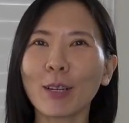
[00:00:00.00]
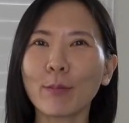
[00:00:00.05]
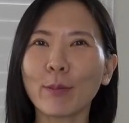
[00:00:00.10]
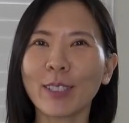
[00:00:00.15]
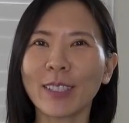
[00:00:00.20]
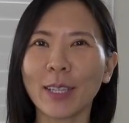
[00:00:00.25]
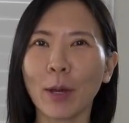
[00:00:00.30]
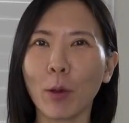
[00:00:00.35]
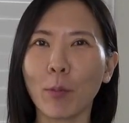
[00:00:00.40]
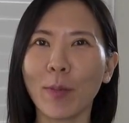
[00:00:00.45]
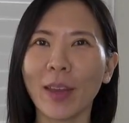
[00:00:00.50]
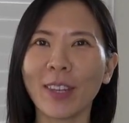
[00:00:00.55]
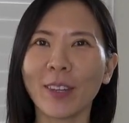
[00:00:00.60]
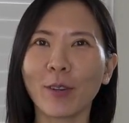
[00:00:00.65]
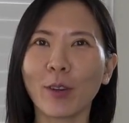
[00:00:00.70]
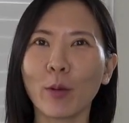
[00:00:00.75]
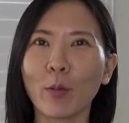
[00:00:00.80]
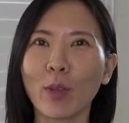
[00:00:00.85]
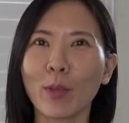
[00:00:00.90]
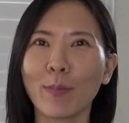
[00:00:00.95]
welcome to Taiwan
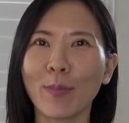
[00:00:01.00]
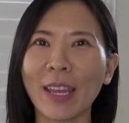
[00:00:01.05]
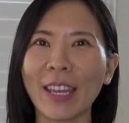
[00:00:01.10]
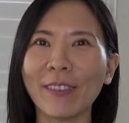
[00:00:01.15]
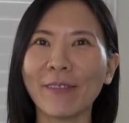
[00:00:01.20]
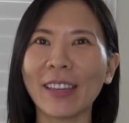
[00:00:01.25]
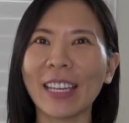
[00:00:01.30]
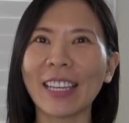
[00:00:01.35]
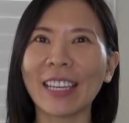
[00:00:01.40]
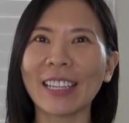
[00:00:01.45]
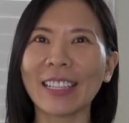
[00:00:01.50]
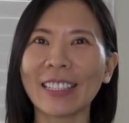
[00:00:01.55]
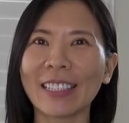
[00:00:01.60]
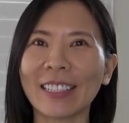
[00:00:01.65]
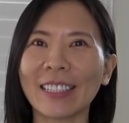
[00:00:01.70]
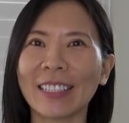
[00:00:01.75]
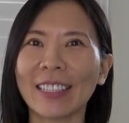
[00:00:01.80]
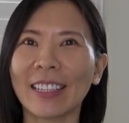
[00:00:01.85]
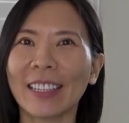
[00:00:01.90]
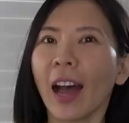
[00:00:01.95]
Mandarin with
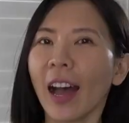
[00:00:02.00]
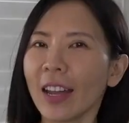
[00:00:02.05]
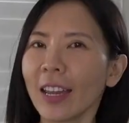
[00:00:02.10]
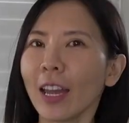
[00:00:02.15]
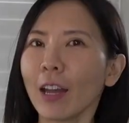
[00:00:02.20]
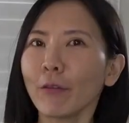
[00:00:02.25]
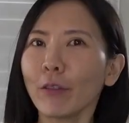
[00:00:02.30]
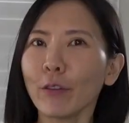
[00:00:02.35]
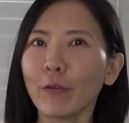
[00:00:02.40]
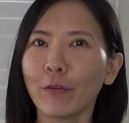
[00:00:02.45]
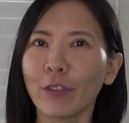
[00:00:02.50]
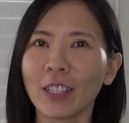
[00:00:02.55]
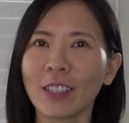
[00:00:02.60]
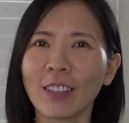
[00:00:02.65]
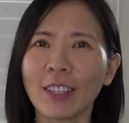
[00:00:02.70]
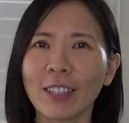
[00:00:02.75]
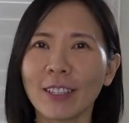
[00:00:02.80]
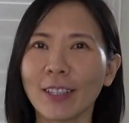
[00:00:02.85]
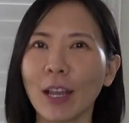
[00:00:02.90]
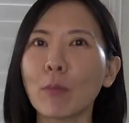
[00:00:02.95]
Mavis. I have a
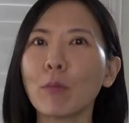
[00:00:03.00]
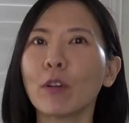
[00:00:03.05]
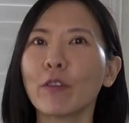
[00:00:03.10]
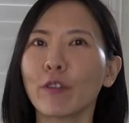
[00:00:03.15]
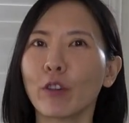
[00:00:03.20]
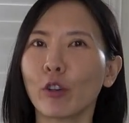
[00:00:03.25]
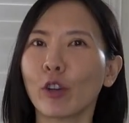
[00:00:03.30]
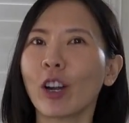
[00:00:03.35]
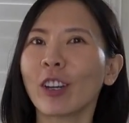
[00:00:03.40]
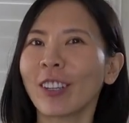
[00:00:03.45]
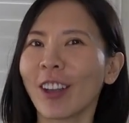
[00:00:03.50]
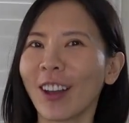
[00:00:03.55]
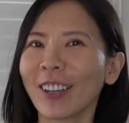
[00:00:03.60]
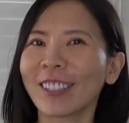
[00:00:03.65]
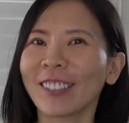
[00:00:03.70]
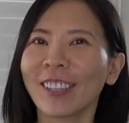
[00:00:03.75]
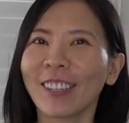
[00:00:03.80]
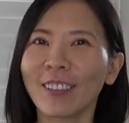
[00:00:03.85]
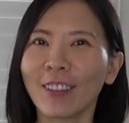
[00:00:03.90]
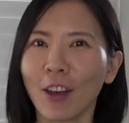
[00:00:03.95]
feeling some of you are
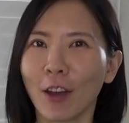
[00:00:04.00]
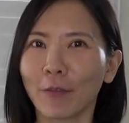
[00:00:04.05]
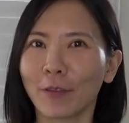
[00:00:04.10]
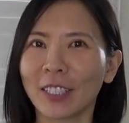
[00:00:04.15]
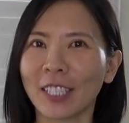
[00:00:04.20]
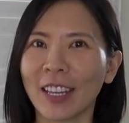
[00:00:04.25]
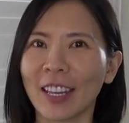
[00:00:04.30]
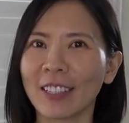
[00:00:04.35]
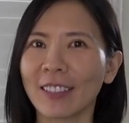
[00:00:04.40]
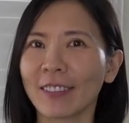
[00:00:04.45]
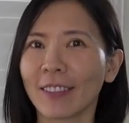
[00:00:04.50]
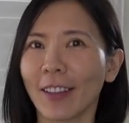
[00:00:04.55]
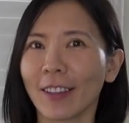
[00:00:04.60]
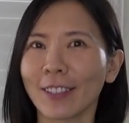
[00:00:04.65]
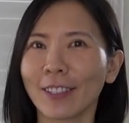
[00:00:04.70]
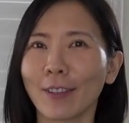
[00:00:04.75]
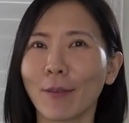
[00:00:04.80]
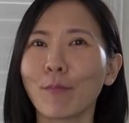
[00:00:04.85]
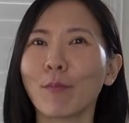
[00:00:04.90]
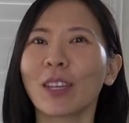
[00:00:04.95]
not gonna love today's
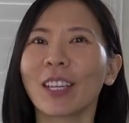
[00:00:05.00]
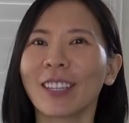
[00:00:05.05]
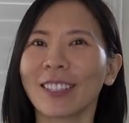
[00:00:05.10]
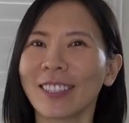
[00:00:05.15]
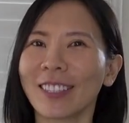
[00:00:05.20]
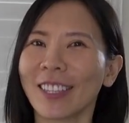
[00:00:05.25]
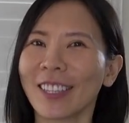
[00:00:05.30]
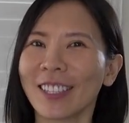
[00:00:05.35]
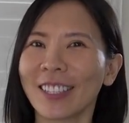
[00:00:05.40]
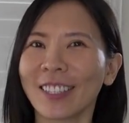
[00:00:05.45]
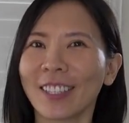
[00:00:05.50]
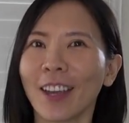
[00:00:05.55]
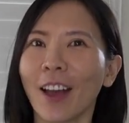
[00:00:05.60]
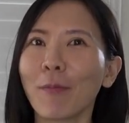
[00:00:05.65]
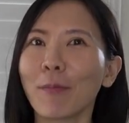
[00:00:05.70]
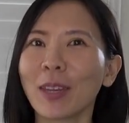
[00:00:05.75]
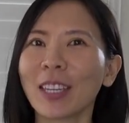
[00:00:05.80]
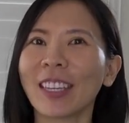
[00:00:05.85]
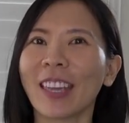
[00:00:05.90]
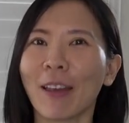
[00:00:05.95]
lesson because this
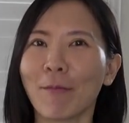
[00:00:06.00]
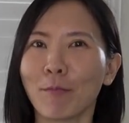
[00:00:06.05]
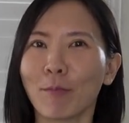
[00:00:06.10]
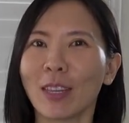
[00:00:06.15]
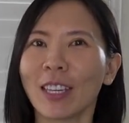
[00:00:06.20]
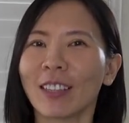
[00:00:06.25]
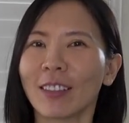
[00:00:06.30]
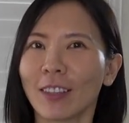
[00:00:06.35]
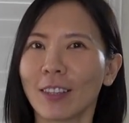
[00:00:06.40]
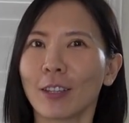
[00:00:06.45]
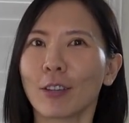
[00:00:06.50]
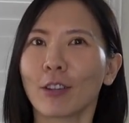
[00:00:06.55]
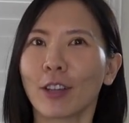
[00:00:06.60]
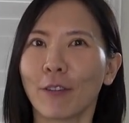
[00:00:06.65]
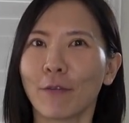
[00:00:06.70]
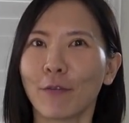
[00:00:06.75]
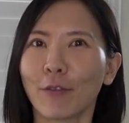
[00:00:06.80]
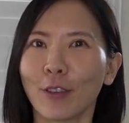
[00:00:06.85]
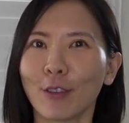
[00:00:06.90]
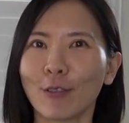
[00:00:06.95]
topic can be a little
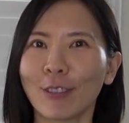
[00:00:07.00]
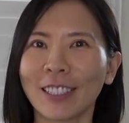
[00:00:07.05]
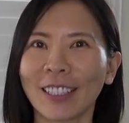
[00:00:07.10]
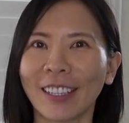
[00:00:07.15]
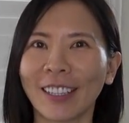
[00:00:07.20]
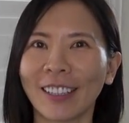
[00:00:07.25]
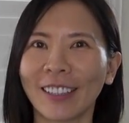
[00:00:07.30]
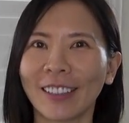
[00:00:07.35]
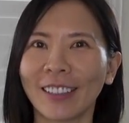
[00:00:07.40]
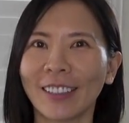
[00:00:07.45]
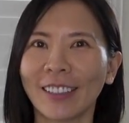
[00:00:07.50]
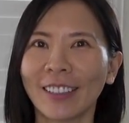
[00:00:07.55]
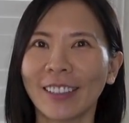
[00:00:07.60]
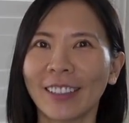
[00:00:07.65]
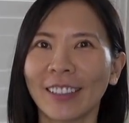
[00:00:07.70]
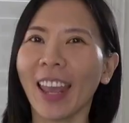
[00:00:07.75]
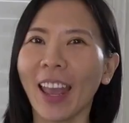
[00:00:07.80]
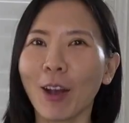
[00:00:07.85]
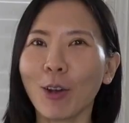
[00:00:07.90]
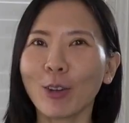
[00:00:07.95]
confusing.
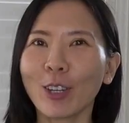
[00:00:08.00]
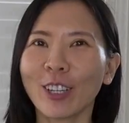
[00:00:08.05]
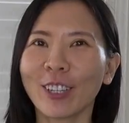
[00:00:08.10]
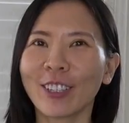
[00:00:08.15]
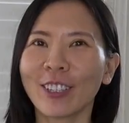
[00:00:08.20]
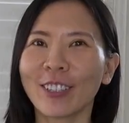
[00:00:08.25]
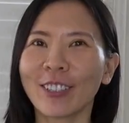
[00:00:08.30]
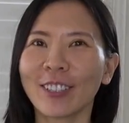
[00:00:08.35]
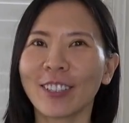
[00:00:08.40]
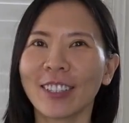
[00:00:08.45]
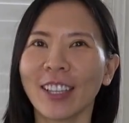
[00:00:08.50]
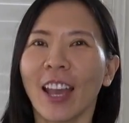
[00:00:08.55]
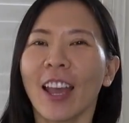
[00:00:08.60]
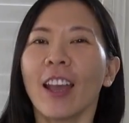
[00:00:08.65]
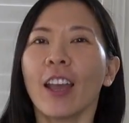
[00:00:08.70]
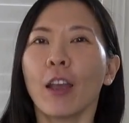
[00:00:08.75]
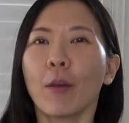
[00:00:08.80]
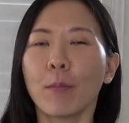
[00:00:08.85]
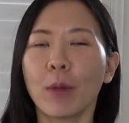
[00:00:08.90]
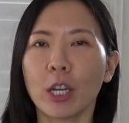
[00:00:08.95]
Counters.
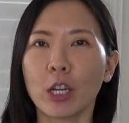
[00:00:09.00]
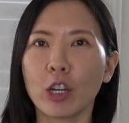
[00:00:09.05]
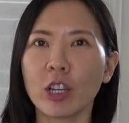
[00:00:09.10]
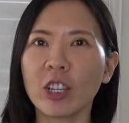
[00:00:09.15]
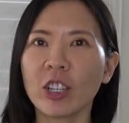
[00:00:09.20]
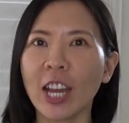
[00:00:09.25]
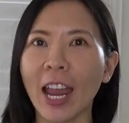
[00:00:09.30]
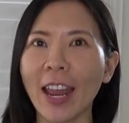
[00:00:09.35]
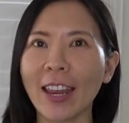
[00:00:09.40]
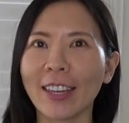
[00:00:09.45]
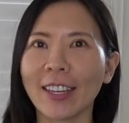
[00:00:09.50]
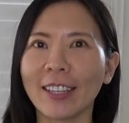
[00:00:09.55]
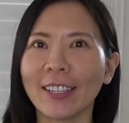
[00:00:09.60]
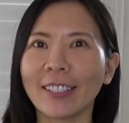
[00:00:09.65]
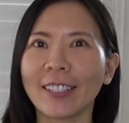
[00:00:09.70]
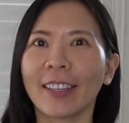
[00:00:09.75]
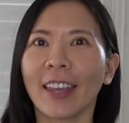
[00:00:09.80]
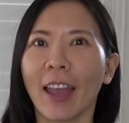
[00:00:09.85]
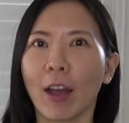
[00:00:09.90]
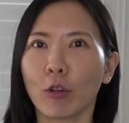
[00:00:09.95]
In Mandarin
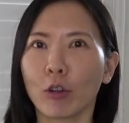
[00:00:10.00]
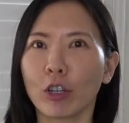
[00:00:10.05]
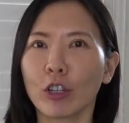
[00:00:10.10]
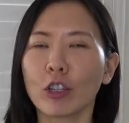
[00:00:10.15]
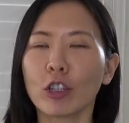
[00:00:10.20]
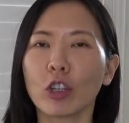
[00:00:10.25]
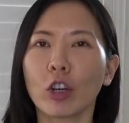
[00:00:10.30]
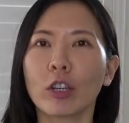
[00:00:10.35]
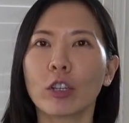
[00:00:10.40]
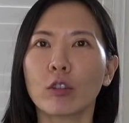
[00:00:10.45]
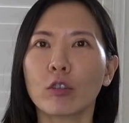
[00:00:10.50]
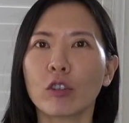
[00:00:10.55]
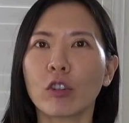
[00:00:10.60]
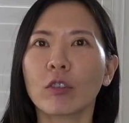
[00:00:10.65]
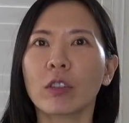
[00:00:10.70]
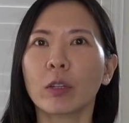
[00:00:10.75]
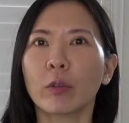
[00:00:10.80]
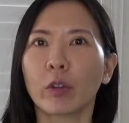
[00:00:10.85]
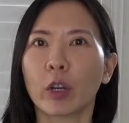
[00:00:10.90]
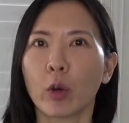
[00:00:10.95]
Chinese, counters are
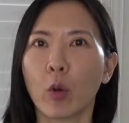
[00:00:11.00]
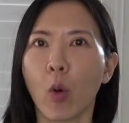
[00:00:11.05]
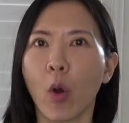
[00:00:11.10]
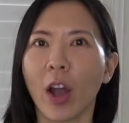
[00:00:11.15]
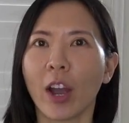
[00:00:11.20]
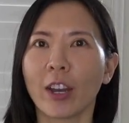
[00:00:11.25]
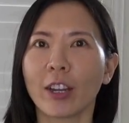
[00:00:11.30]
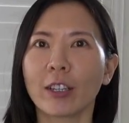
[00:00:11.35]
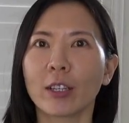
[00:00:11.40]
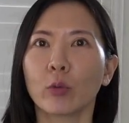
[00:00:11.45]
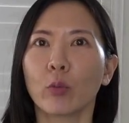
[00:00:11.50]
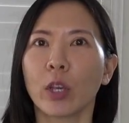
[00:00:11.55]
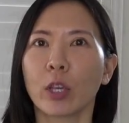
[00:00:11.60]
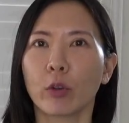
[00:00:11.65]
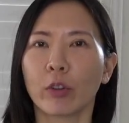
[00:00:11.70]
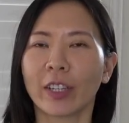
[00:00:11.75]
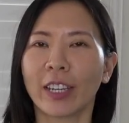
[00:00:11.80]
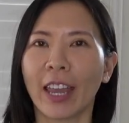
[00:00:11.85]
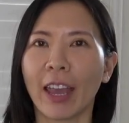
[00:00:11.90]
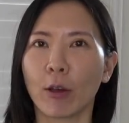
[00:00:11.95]
usually required when
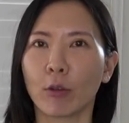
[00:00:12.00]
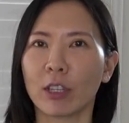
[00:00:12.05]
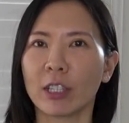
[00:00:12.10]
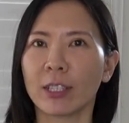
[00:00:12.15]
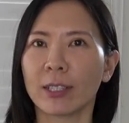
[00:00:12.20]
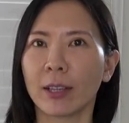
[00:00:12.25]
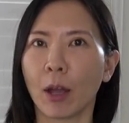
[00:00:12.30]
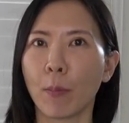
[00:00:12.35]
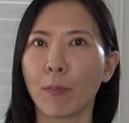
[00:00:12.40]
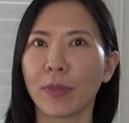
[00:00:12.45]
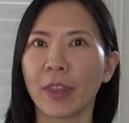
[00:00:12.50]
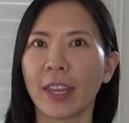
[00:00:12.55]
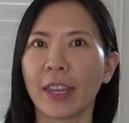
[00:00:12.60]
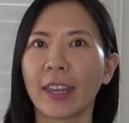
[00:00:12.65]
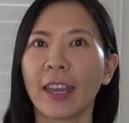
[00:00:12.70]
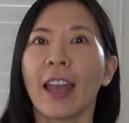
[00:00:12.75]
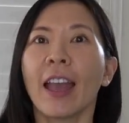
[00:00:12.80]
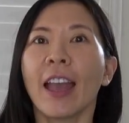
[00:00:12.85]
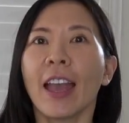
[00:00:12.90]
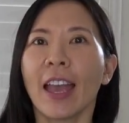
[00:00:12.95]
you're counting
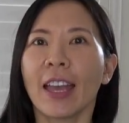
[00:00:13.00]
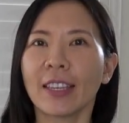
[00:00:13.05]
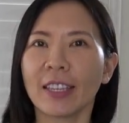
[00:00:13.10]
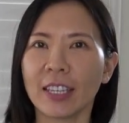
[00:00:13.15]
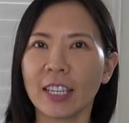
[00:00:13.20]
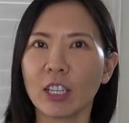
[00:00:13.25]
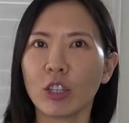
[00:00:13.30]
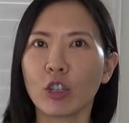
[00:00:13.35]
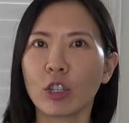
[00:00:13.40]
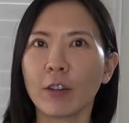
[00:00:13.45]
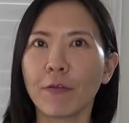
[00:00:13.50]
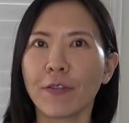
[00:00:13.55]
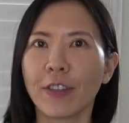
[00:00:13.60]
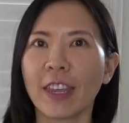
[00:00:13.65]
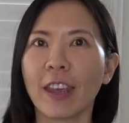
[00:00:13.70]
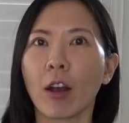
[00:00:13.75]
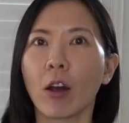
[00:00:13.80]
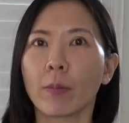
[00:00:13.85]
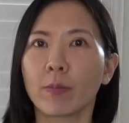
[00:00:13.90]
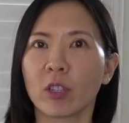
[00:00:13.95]
something, and each of
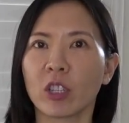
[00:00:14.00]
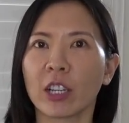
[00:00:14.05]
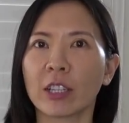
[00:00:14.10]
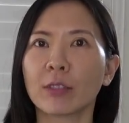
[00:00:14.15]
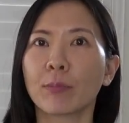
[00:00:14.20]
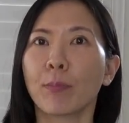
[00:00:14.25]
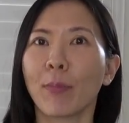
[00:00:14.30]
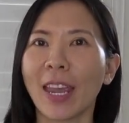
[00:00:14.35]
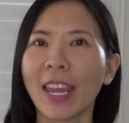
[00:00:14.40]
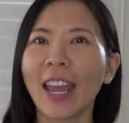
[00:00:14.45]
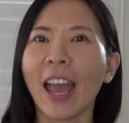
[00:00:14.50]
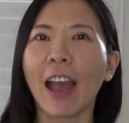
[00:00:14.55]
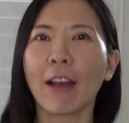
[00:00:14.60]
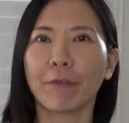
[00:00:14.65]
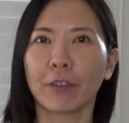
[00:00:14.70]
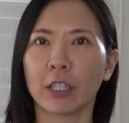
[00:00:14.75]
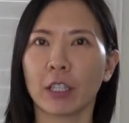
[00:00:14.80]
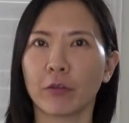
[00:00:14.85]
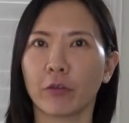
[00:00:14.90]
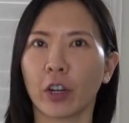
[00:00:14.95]
the objects may
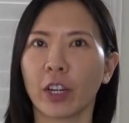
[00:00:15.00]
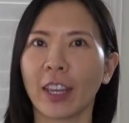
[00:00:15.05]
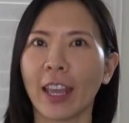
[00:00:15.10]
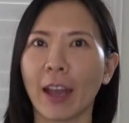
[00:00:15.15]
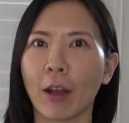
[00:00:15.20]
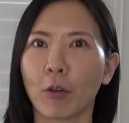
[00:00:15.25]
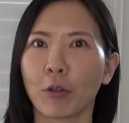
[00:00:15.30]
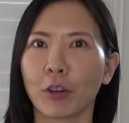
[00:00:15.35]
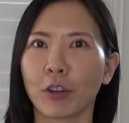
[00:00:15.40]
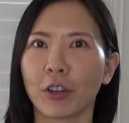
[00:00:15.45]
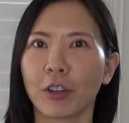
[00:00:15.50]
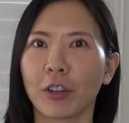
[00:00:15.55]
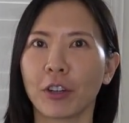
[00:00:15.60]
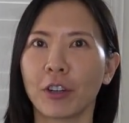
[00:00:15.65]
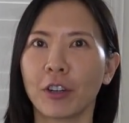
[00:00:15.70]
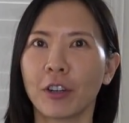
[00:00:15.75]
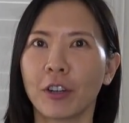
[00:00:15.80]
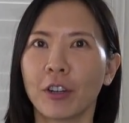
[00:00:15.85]
have a different counter.